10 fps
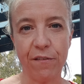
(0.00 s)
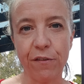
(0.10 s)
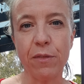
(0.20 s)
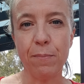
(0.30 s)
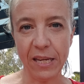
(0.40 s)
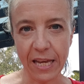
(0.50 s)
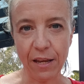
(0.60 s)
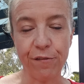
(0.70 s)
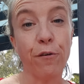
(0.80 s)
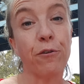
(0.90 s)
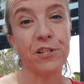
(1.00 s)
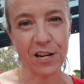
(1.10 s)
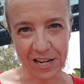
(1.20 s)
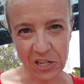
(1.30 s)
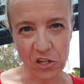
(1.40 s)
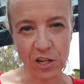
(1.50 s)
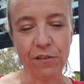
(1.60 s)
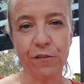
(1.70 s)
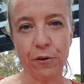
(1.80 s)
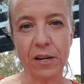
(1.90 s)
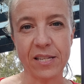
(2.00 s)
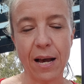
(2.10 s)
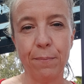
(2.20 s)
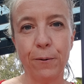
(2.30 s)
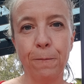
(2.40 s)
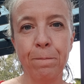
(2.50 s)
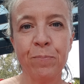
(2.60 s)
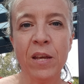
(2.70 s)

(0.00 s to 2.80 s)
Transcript: from the beginning for a dietitian, for example,